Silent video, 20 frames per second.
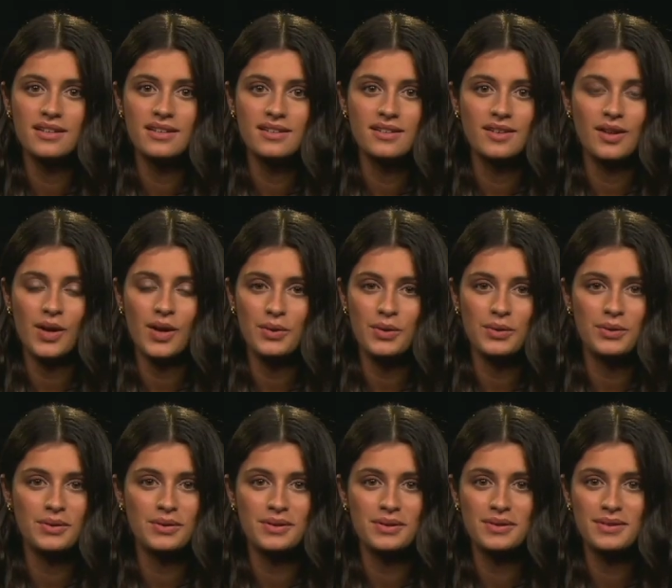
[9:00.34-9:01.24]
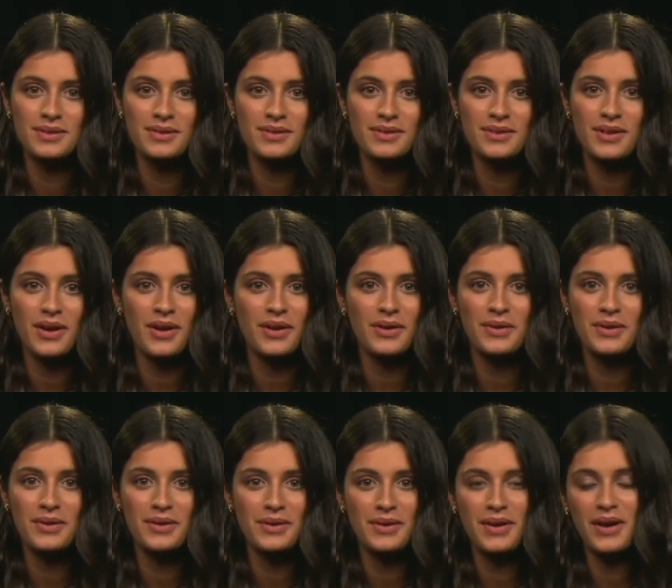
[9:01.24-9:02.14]
No, no,
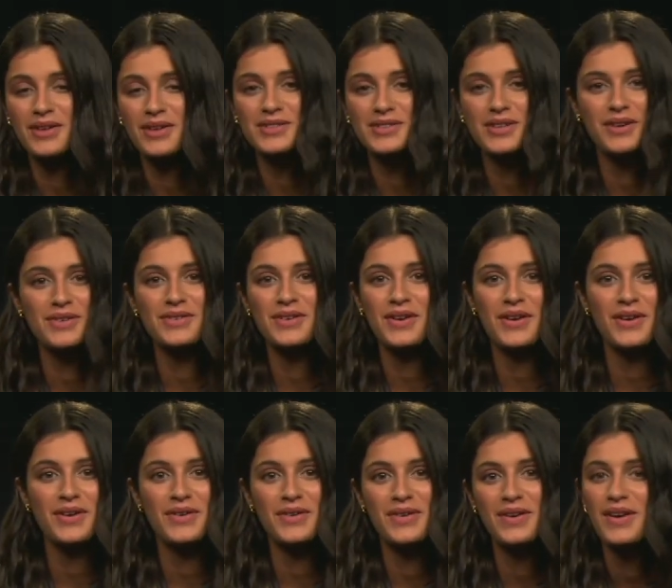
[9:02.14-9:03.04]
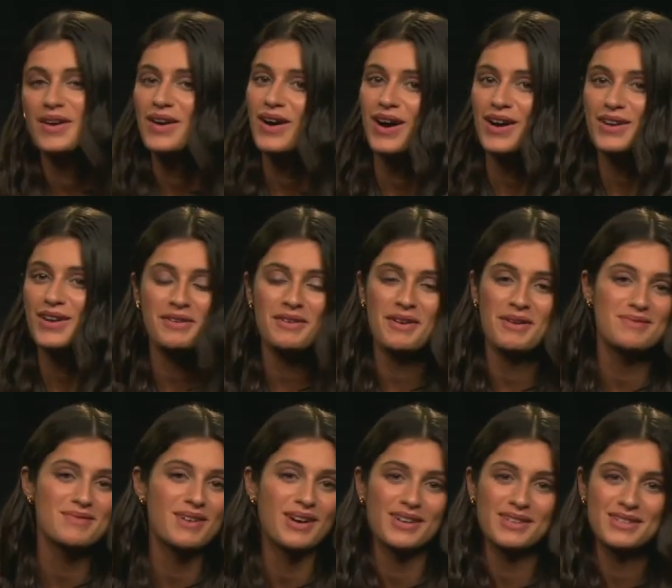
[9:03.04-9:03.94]
I don't know. I don't know
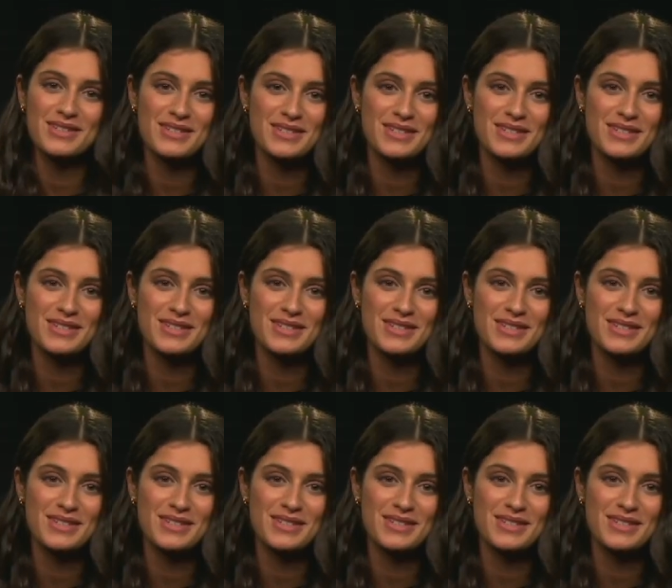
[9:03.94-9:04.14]
much.